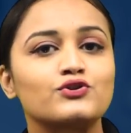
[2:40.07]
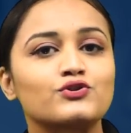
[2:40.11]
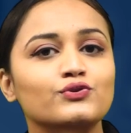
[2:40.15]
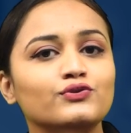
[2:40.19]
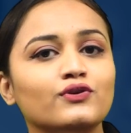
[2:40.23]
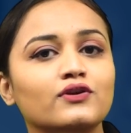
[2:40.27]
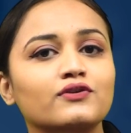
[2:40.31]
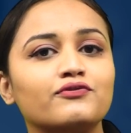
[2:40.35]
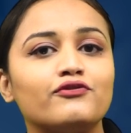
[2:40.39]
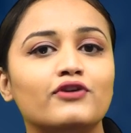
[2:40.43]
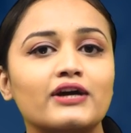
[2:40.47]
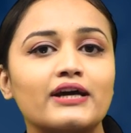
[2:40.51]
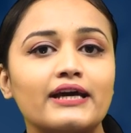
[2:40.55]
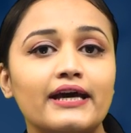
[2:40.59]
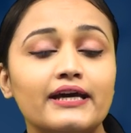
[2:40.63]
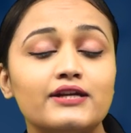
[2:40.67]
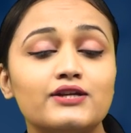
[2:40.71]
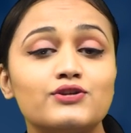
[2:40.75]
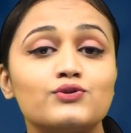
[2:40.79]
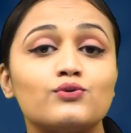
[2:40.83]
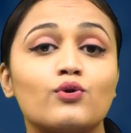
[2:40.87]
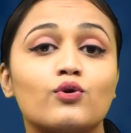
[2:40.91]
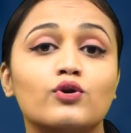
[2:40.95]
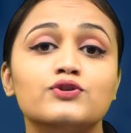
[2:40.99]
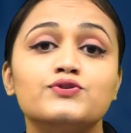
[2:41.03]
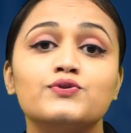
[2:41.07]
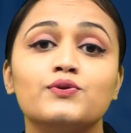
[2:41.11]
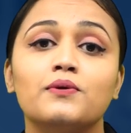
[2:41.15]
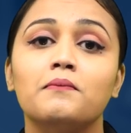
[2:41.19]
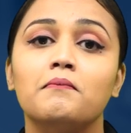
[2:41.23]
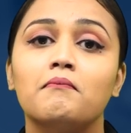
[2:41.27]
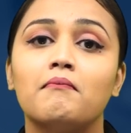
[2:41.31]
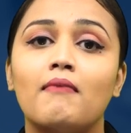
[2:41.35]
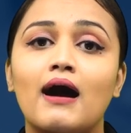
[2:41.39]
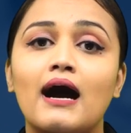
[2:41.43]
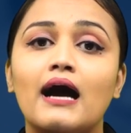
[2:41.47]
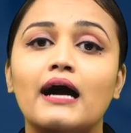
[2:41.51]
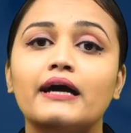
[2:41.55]
Do not forget to also
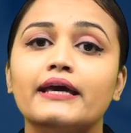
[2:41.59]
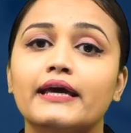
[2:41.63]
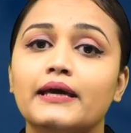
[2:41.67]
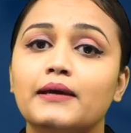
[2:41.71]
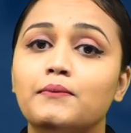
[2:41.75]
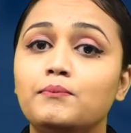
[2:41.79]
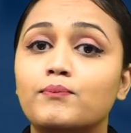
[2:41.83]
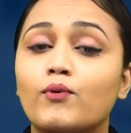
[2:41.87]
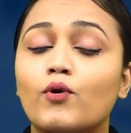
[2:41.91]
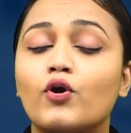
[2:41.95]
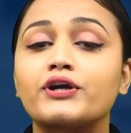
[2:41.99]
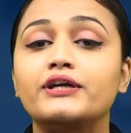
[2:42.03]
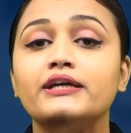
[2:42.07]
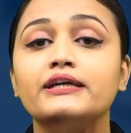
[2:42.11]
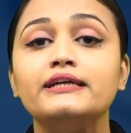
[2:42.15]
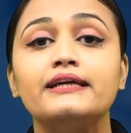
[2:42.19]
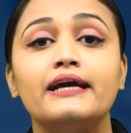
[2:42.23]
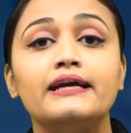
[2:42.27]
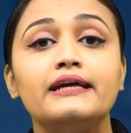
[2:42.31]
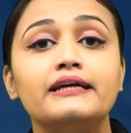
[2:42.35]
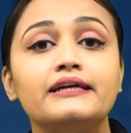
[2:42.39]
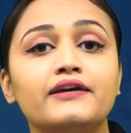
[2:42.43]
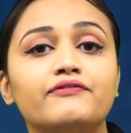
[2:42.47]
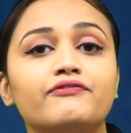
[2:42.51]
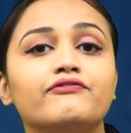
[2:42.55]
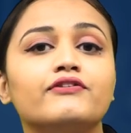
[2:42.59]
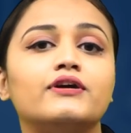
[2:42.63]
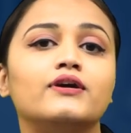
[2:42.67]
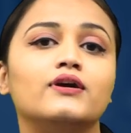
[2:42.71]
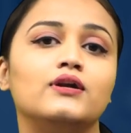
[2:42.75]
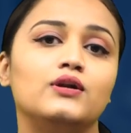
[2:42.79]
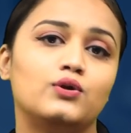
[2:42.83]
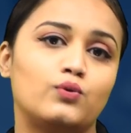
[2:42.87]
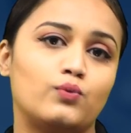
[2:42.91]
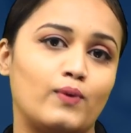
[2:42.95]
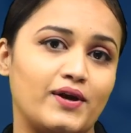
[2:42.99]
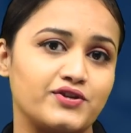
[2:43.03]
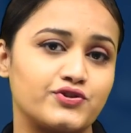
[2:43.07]
mark important and
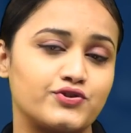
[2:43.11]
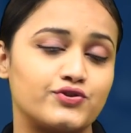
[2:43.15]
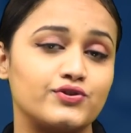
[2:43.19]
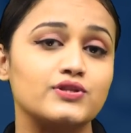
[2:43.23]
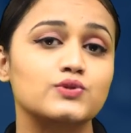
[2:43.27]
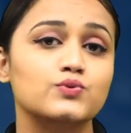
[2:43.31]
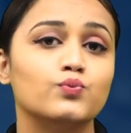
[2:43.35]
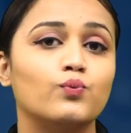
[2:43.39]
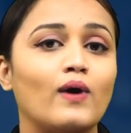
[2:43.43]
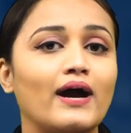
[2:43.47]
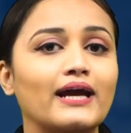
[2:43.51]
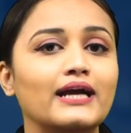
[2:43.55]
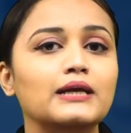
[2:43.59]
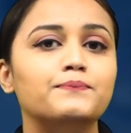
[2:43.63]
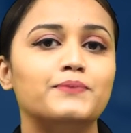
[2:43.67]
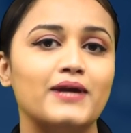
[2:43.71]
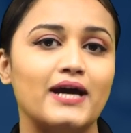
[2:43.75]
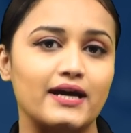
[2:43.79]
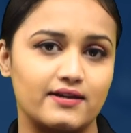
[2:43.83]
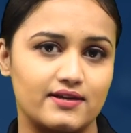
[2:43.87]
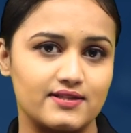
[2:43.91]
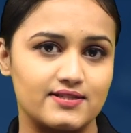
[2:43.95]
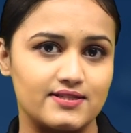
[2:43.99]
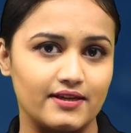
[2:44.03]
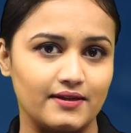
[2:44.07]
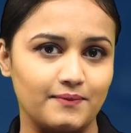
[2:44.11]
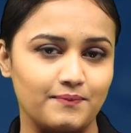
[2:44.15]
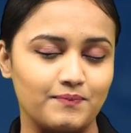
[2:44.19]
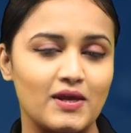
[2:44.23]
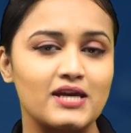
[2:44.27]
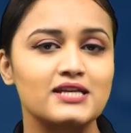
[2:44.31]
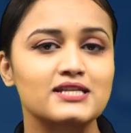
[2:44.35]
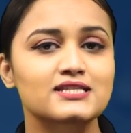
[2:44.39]
difficult questions while practicing.